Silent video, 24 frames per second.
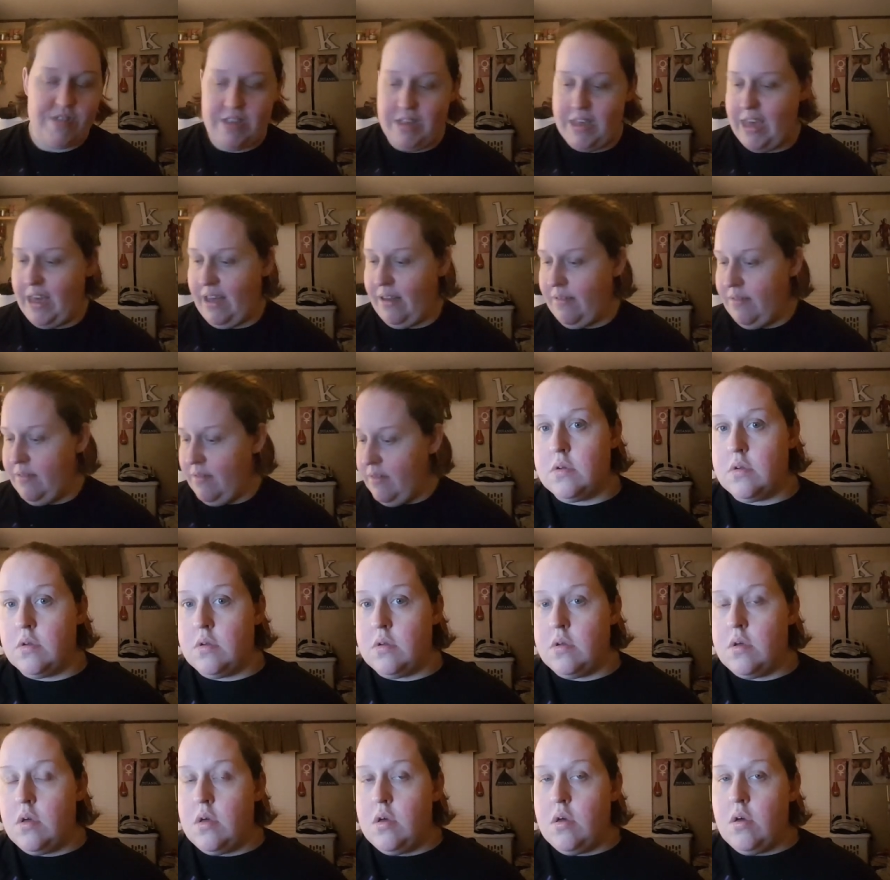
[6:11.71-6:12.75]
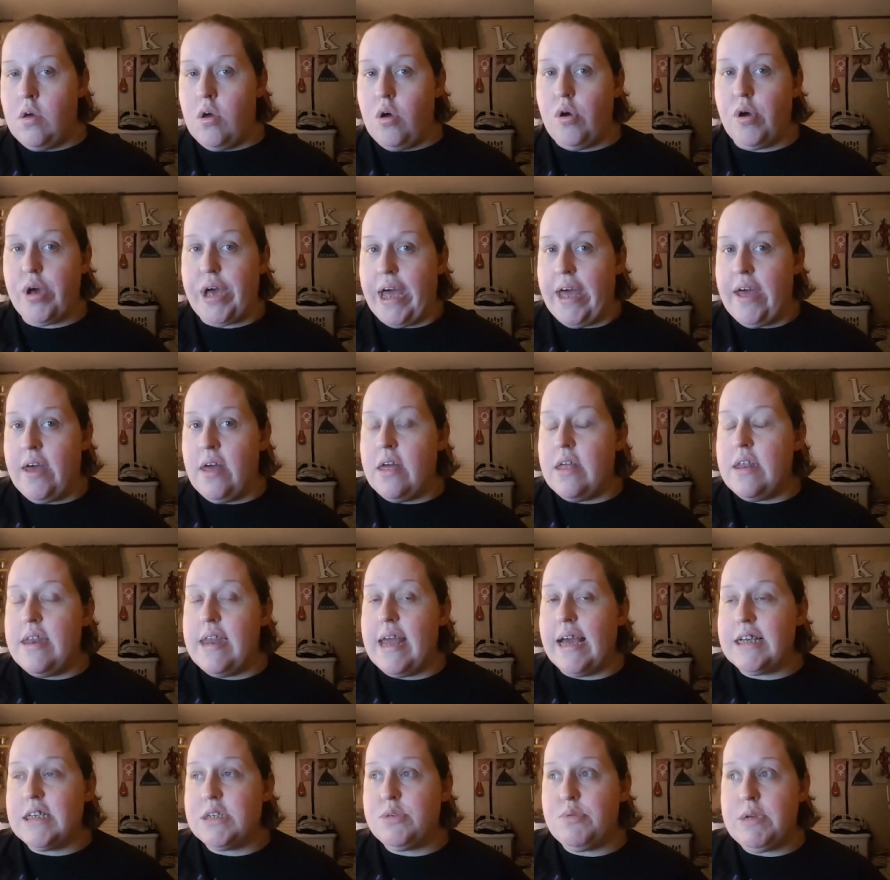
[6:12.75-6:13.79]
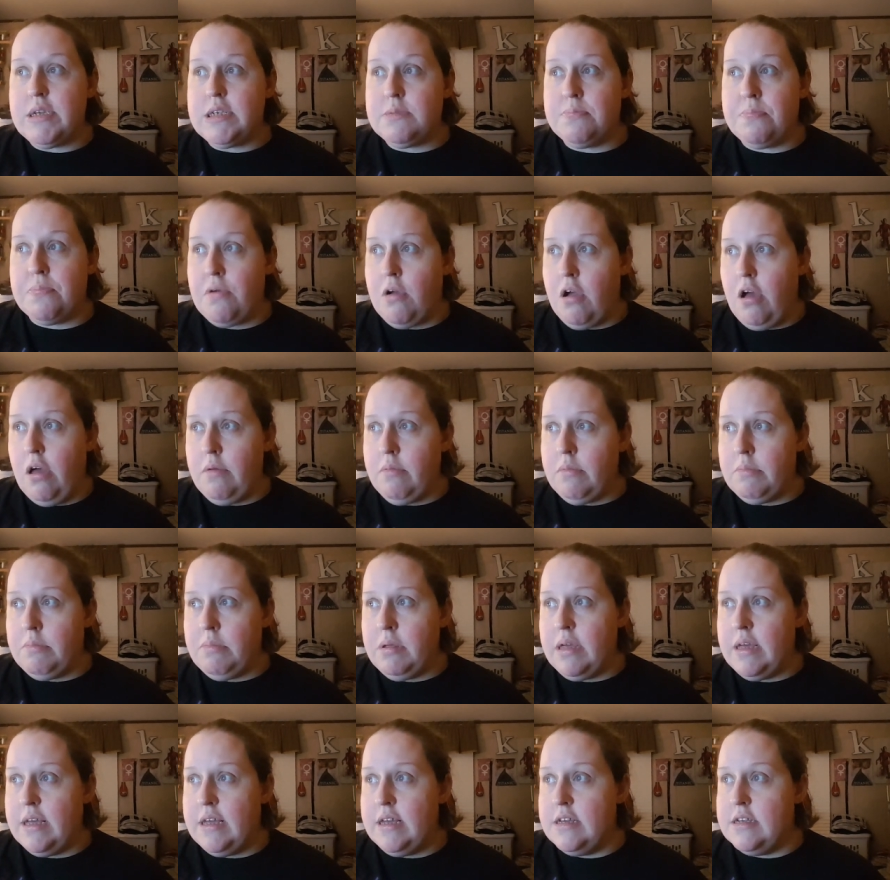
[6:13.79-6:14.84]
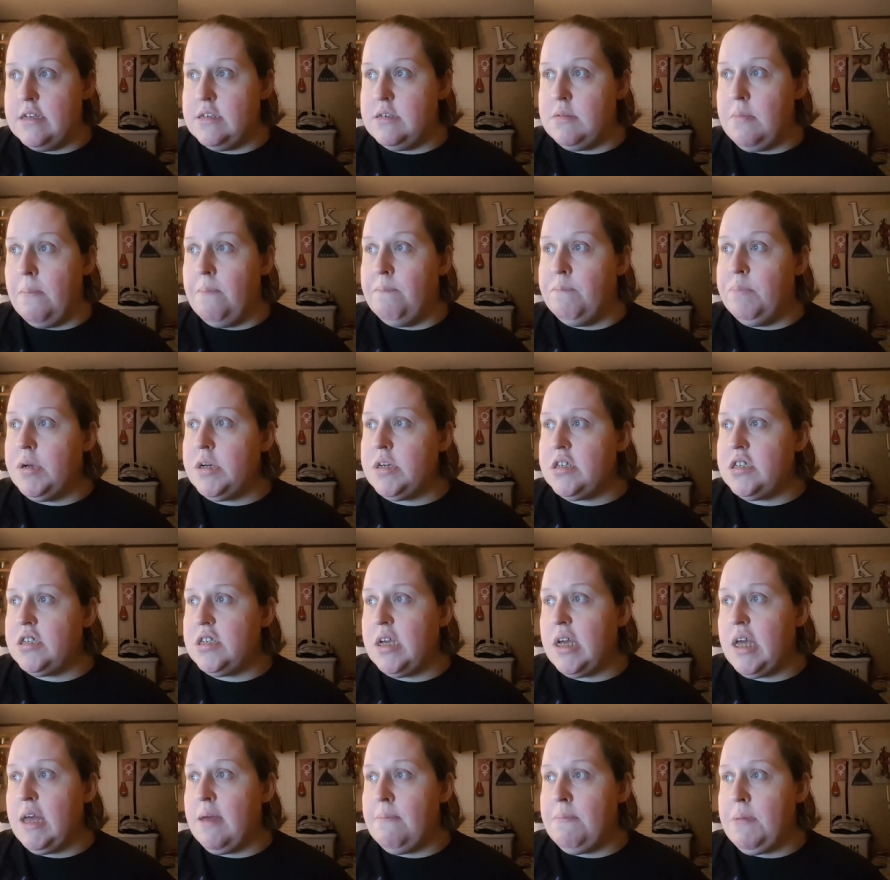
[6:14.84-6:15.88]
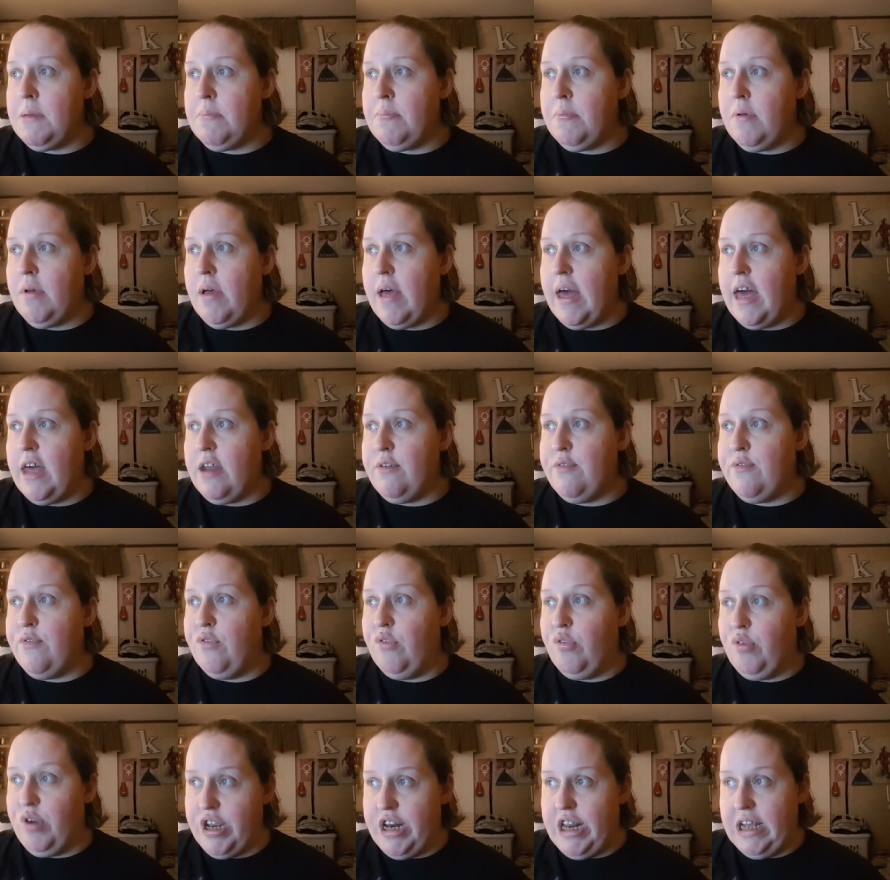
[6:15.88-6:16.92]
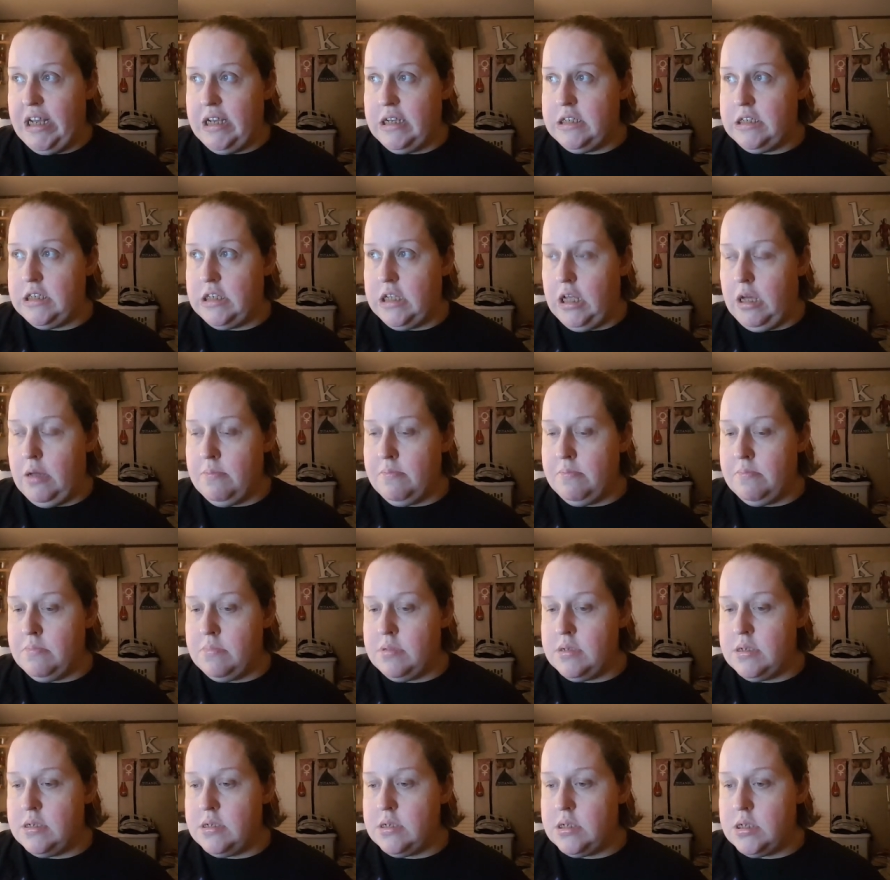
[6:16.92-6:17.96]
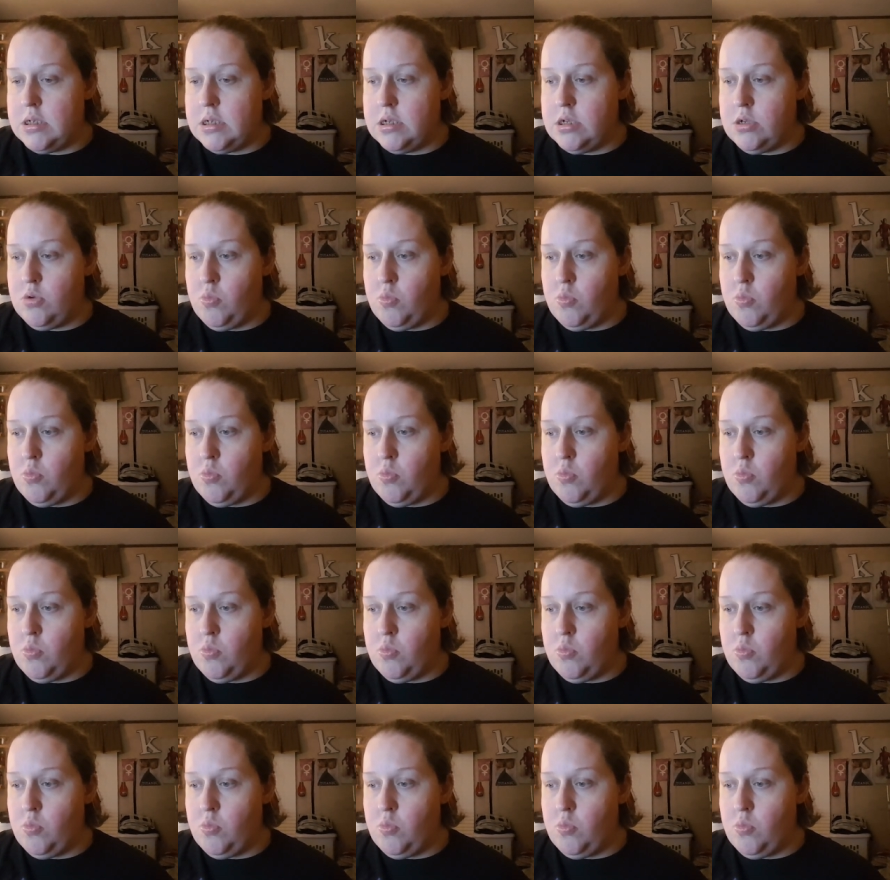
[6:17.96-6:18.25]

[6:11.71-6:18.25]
Yeah. Okay. Next week's prompt is books to get people out of reading slumps.